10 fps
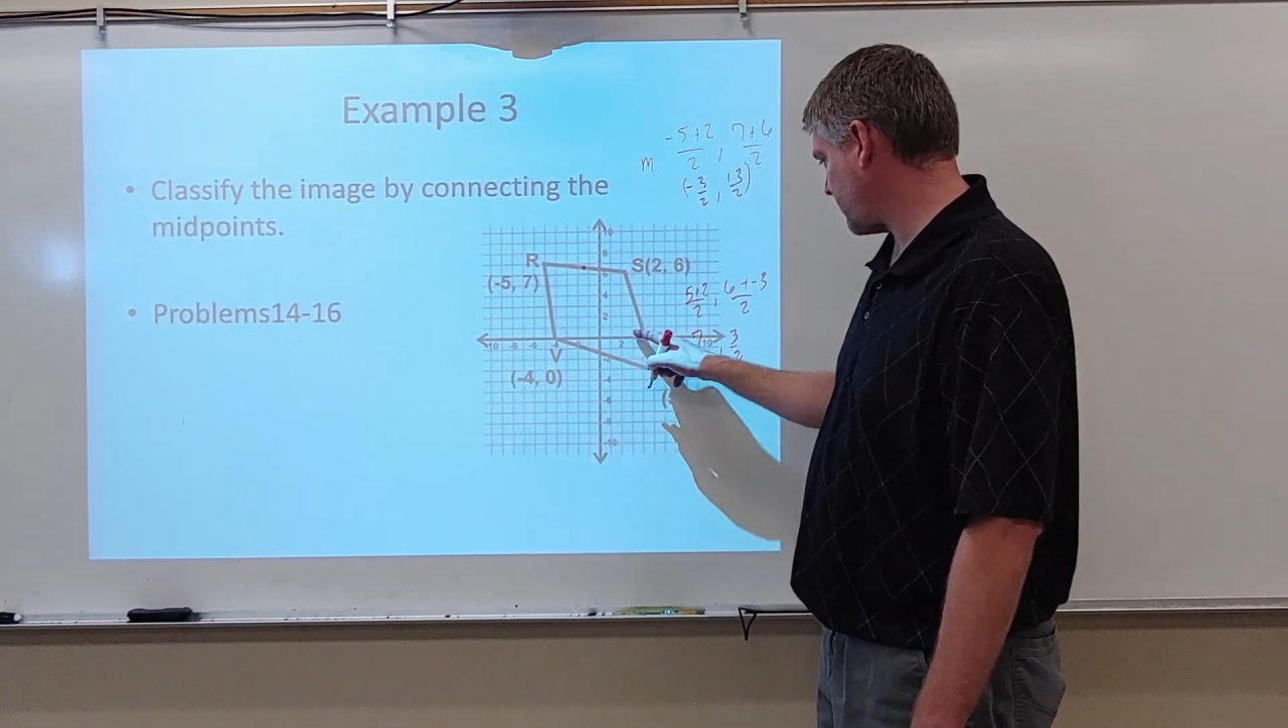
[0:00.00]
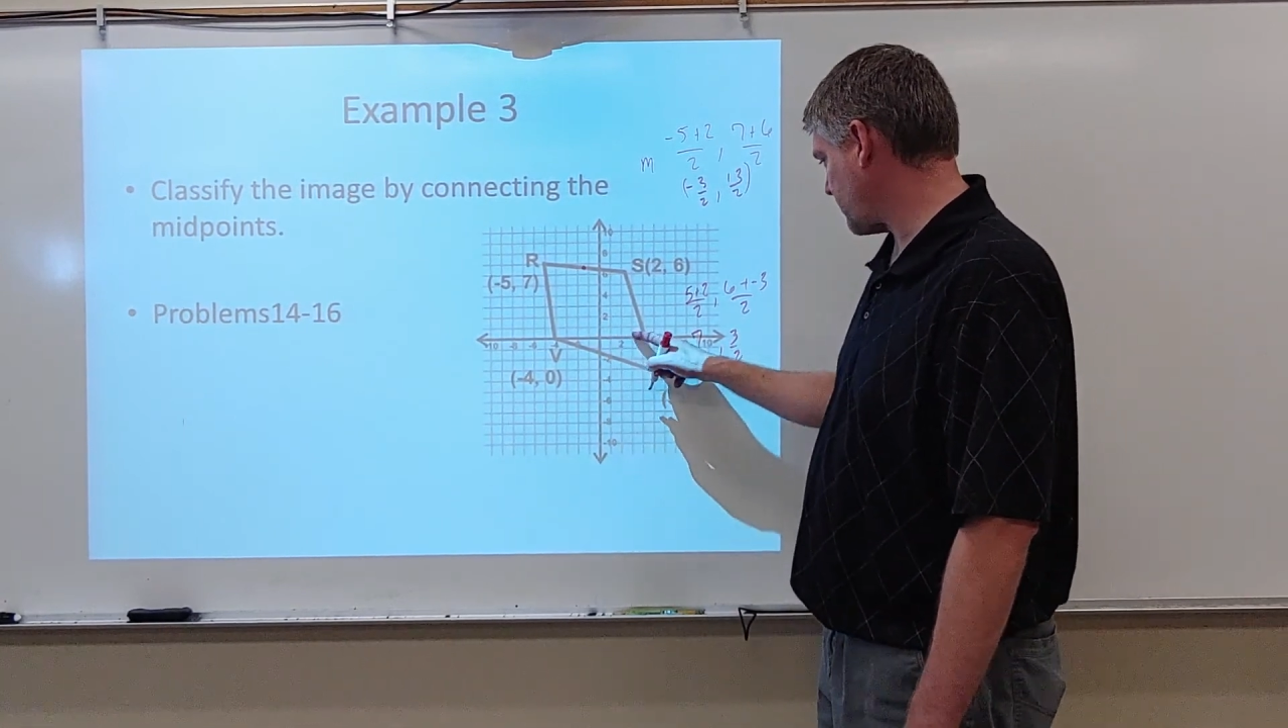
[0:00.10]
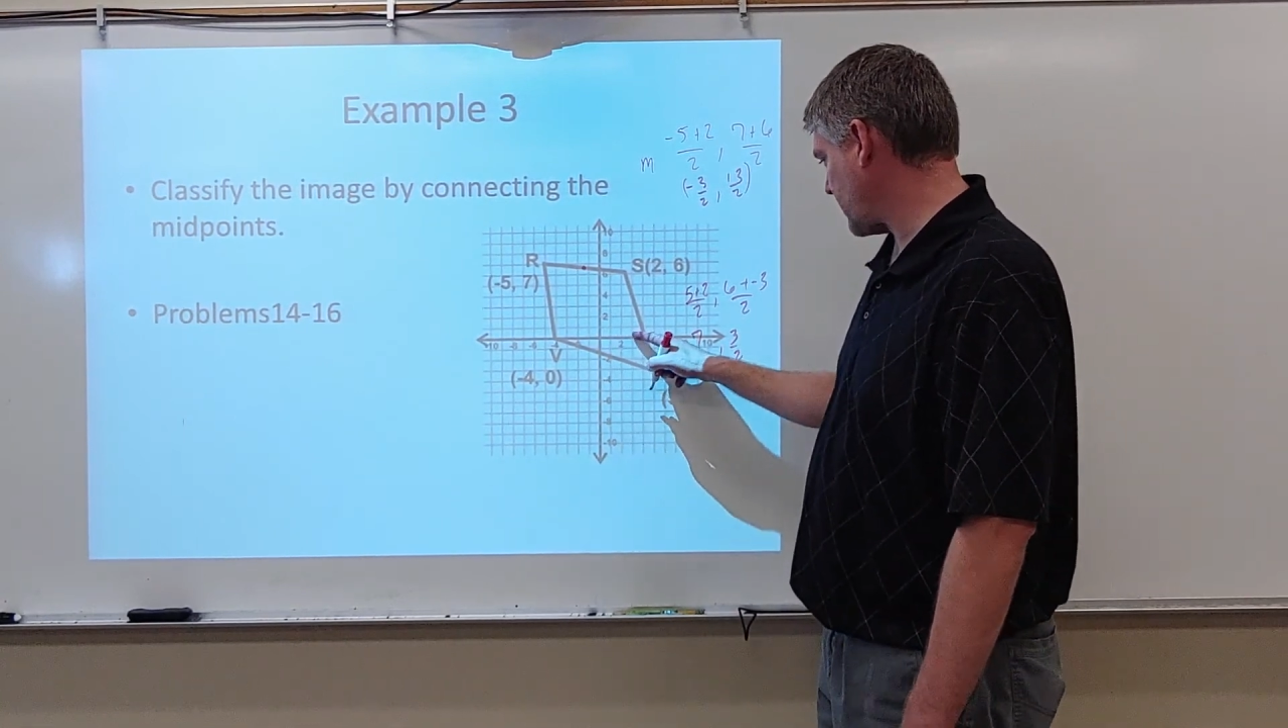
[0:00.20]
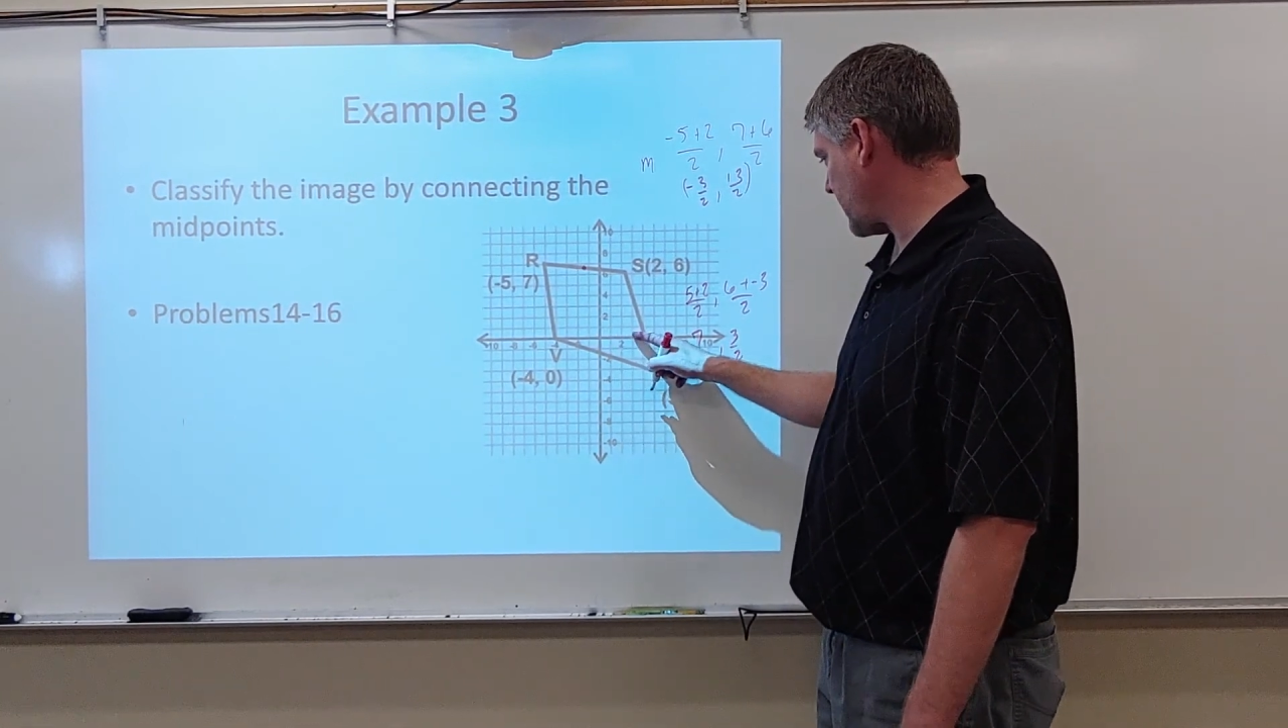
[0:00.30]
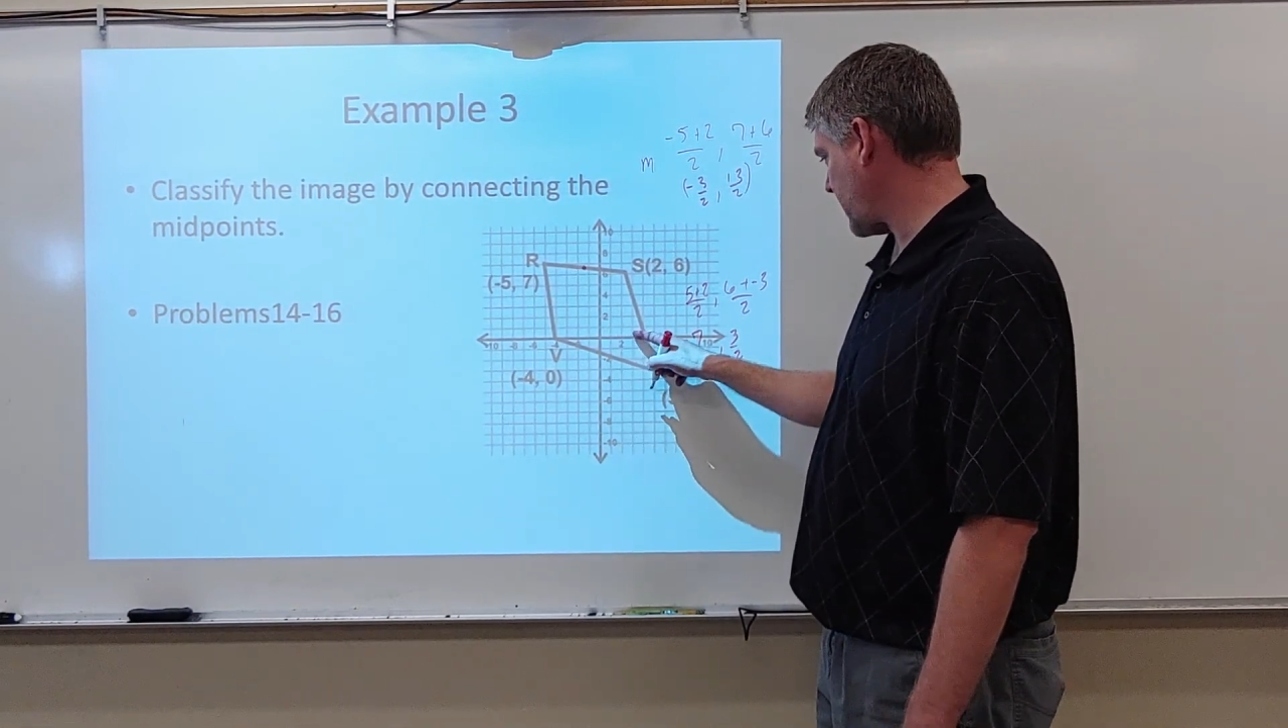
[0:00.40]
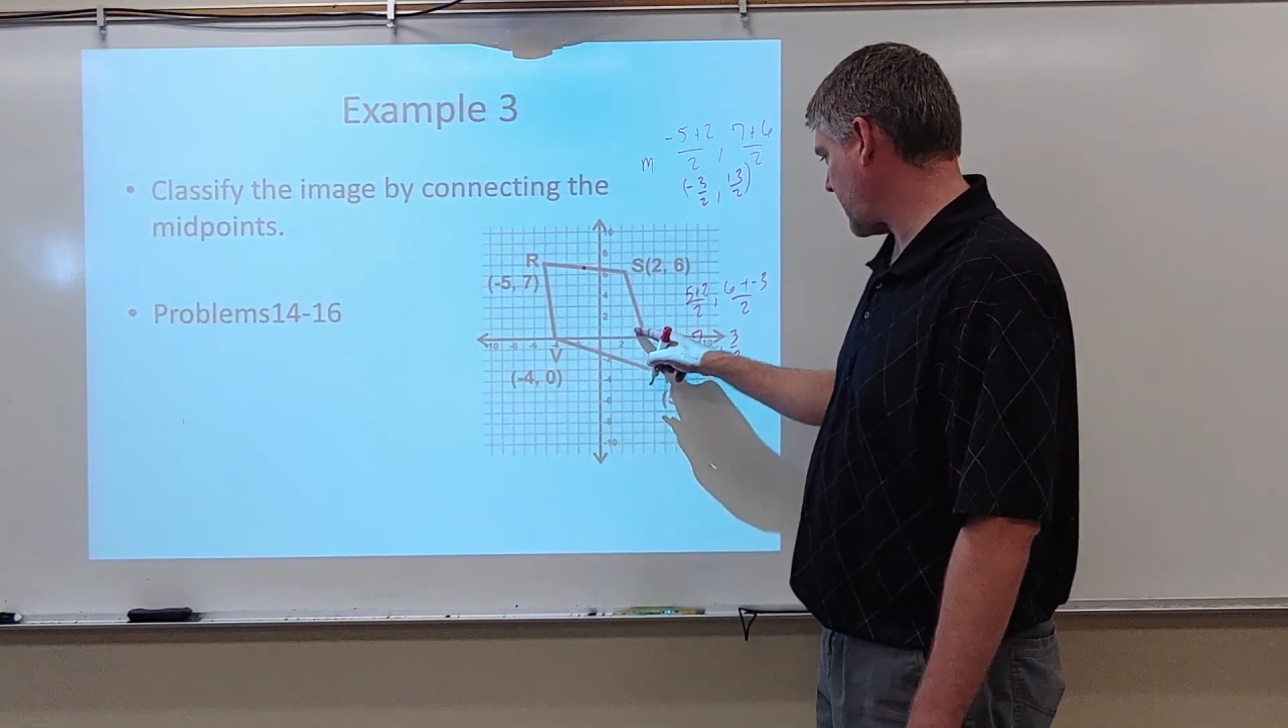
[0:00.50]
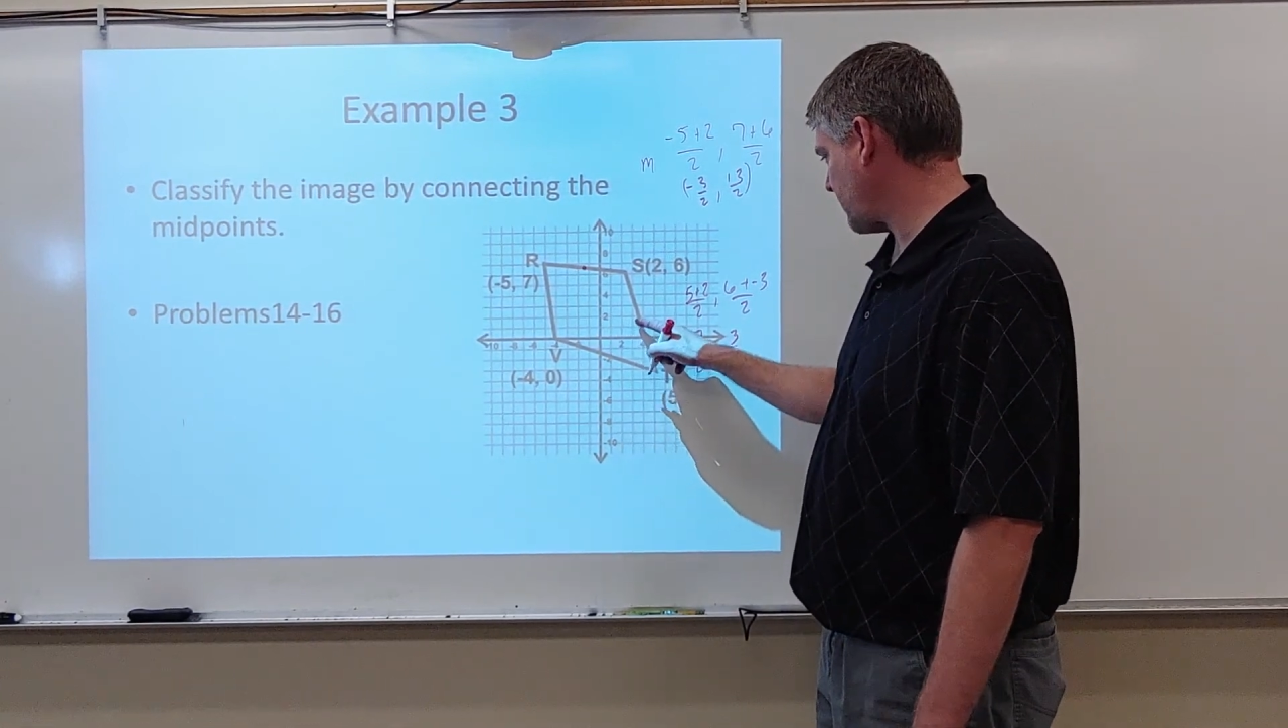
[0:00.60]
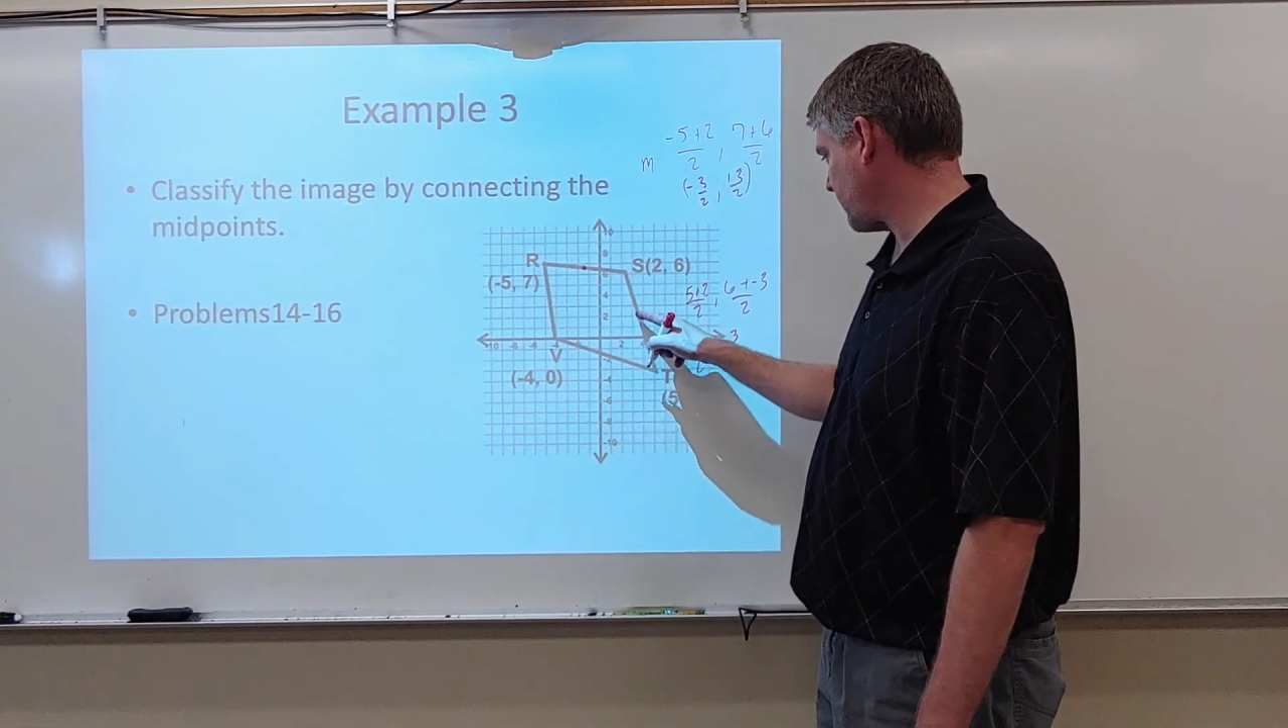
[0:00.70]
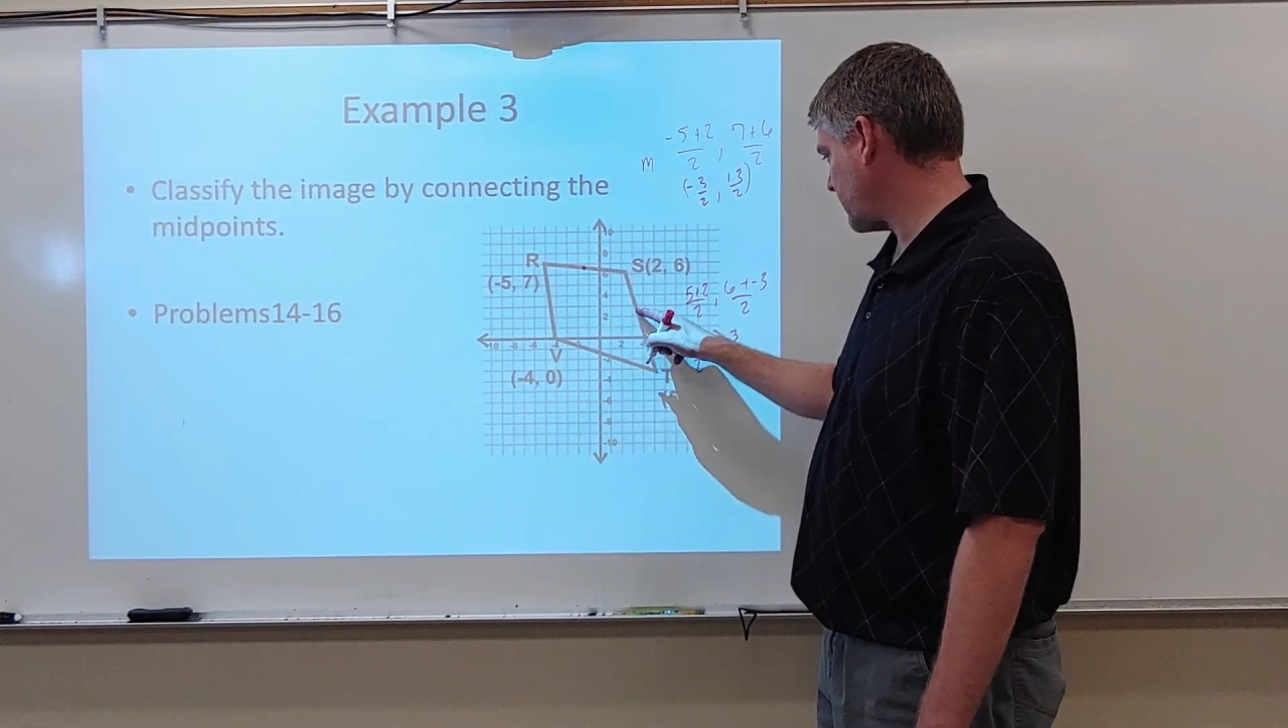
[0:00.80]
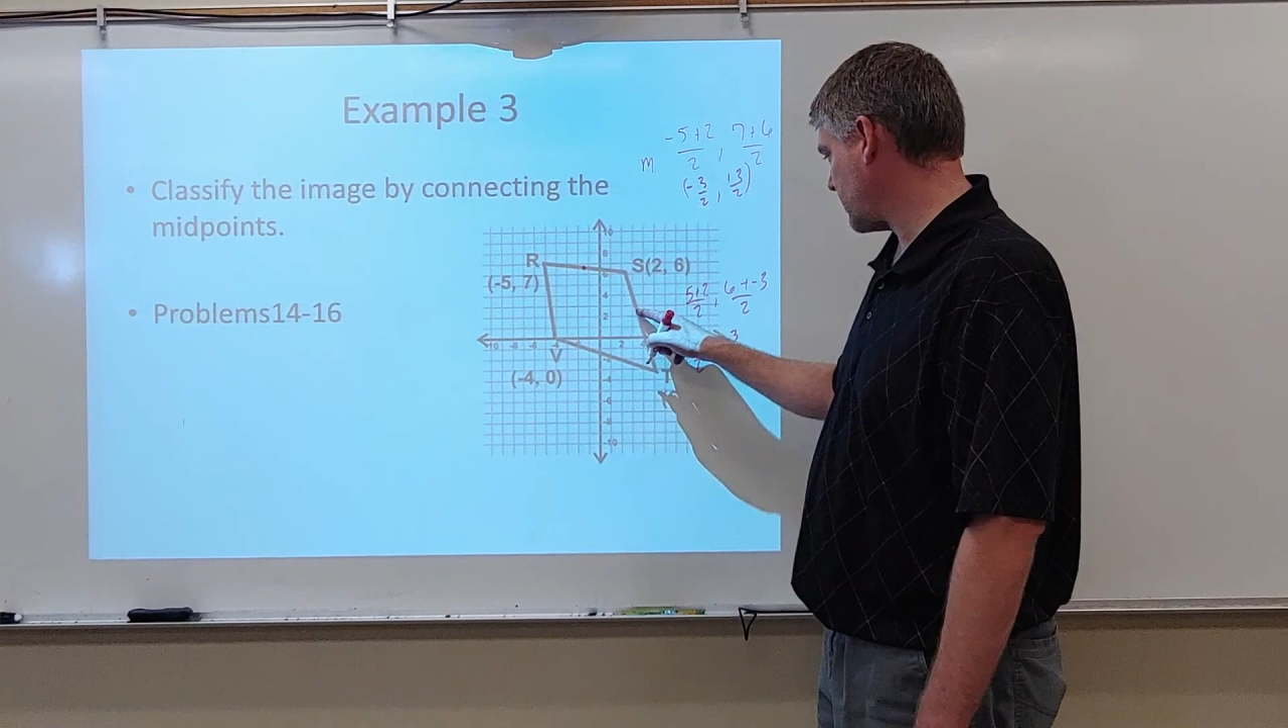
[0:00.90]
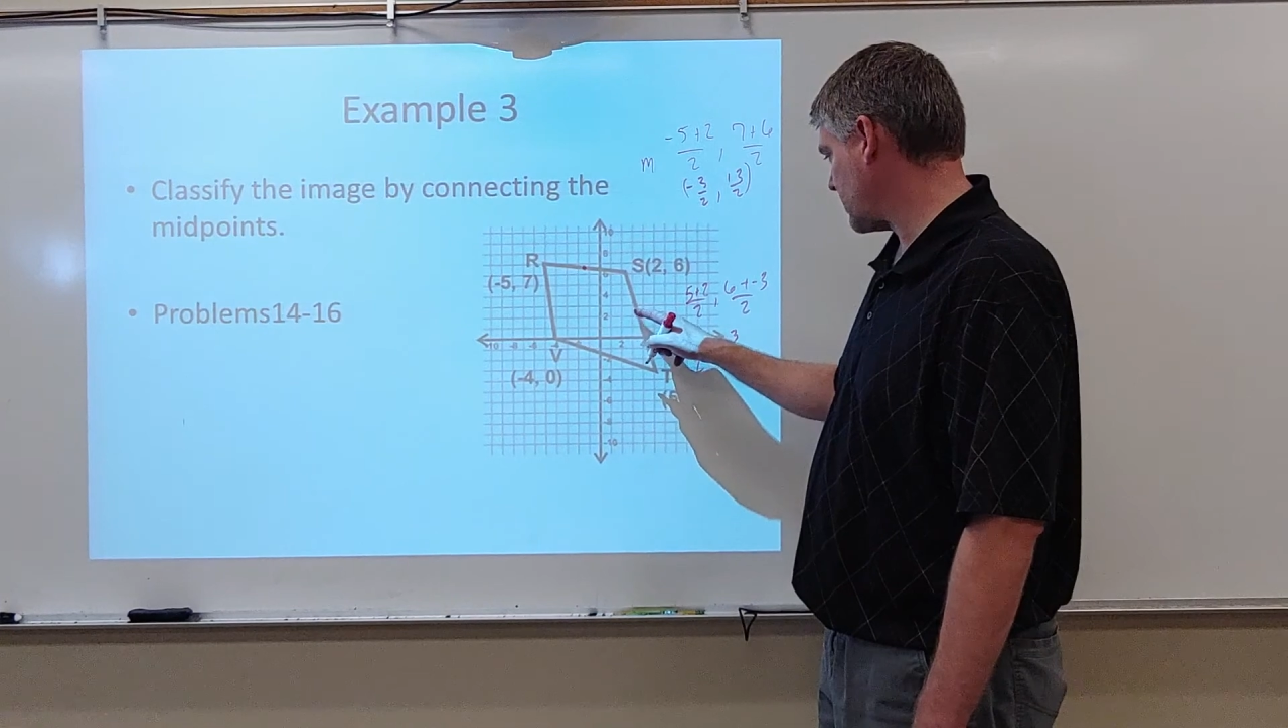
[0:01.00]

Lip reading: 3 1/2,